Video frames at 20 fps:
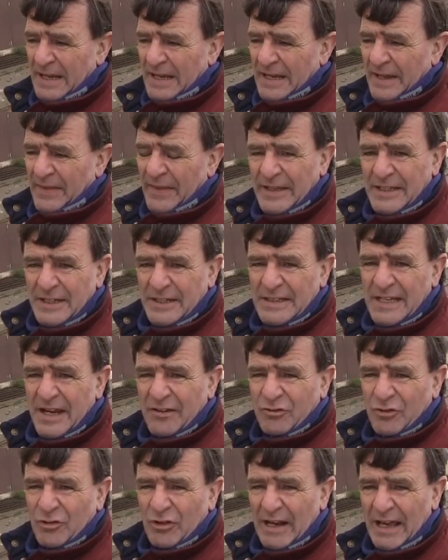and they don't
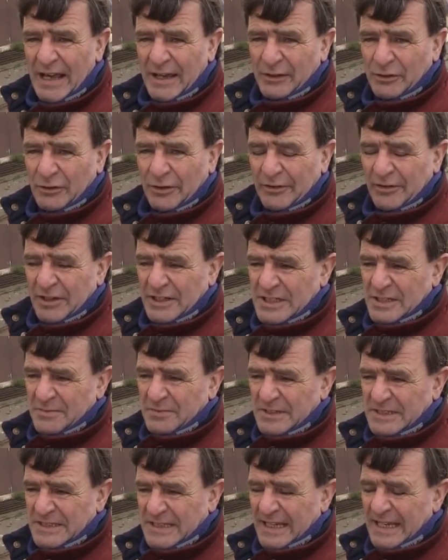have to rely on all their
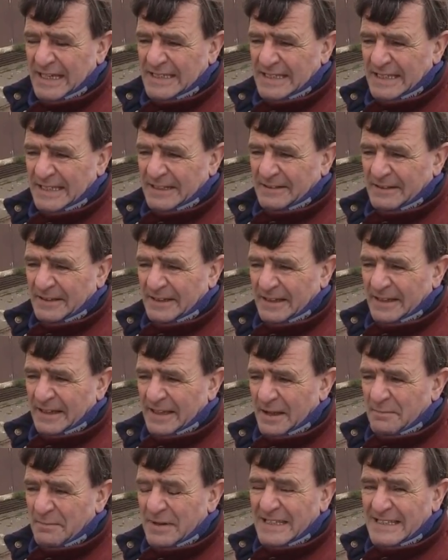instruments to get in, and
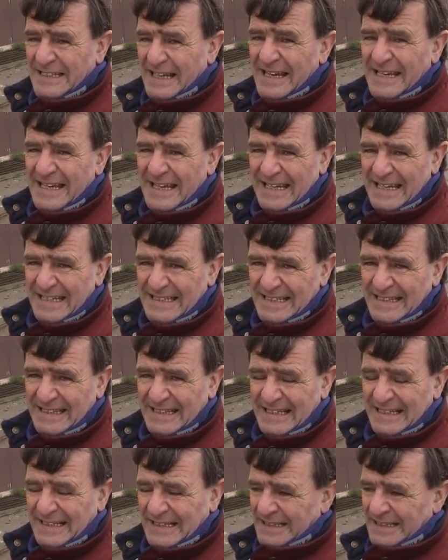that means I can get in there.